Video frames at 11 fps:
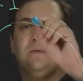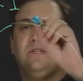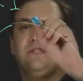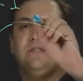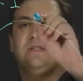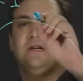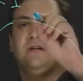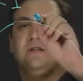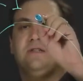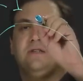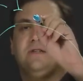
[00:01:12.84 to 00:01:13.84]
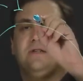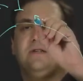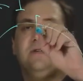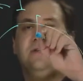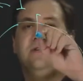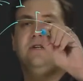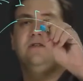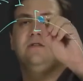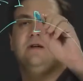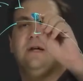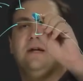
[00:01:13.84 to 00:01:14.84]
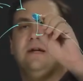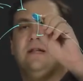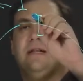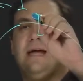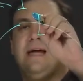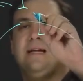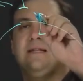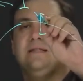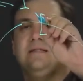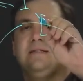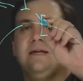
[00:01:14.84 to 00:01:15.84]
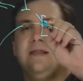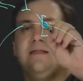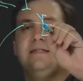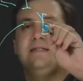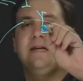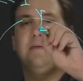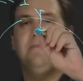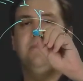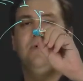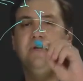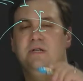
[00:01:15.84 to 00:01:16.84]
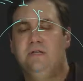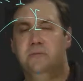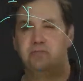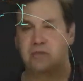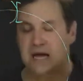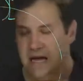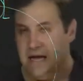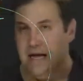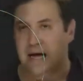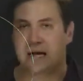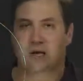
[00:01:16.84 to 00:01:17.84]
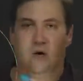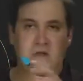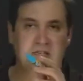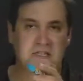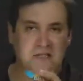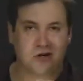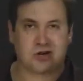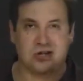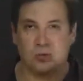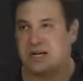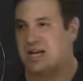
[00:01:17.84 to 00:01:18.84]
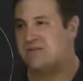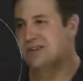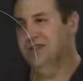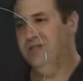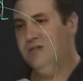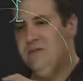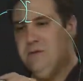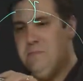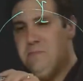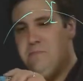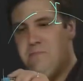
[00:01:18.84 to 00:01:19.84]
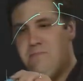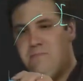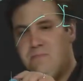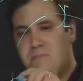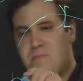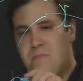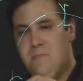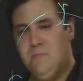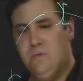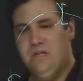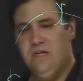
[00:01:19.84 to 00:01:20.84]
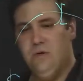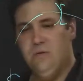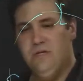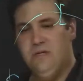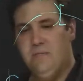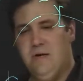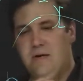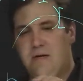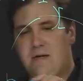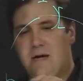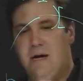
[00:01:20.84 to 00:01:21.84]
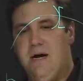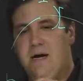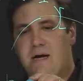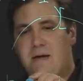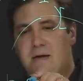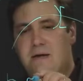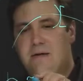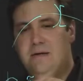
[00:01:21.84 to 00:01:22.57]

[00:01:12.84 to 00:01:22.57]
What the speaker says: which starts here and ends at the same point. And on this circle we have an interval. We denoted it by I.